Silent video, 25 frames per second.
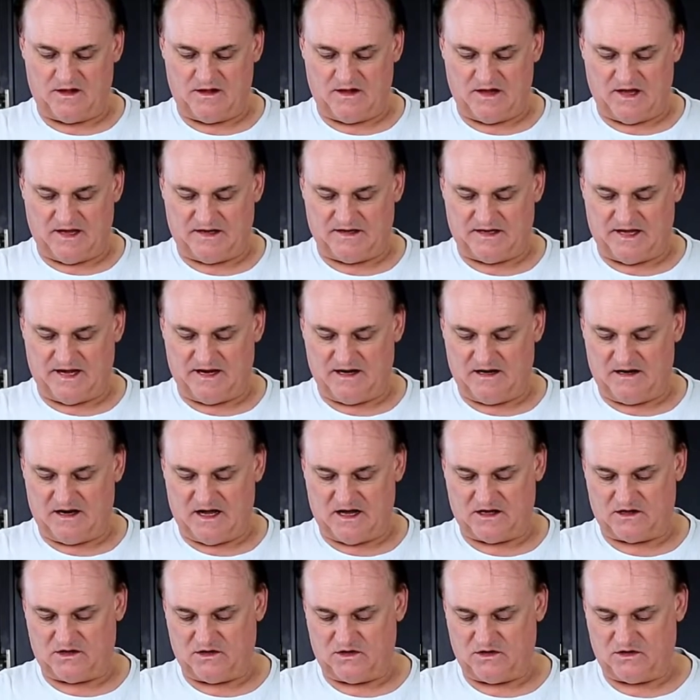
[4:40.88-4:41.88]
And they
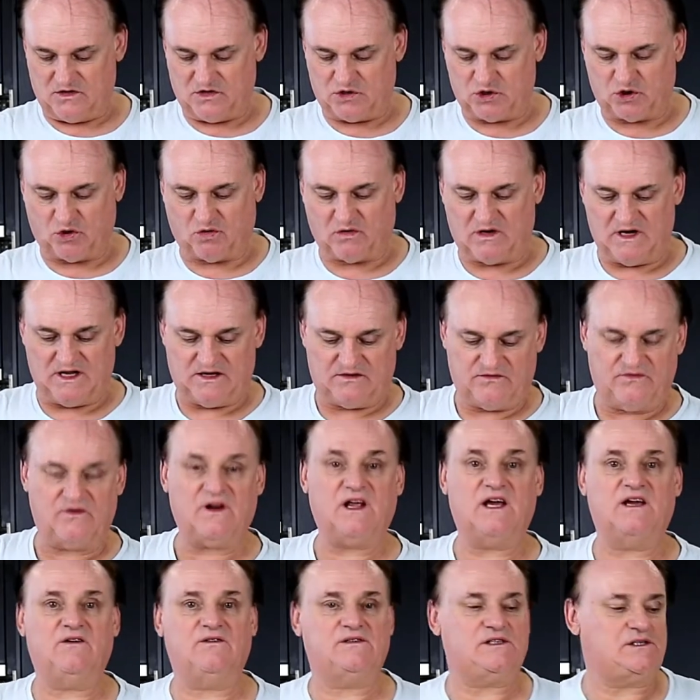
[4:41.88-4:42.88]
like chocolate
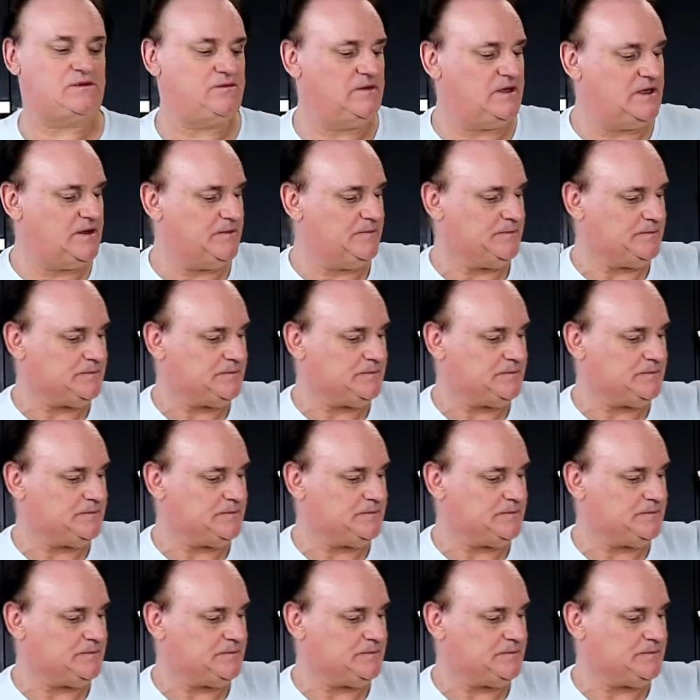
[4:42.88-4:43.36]
flavor as well.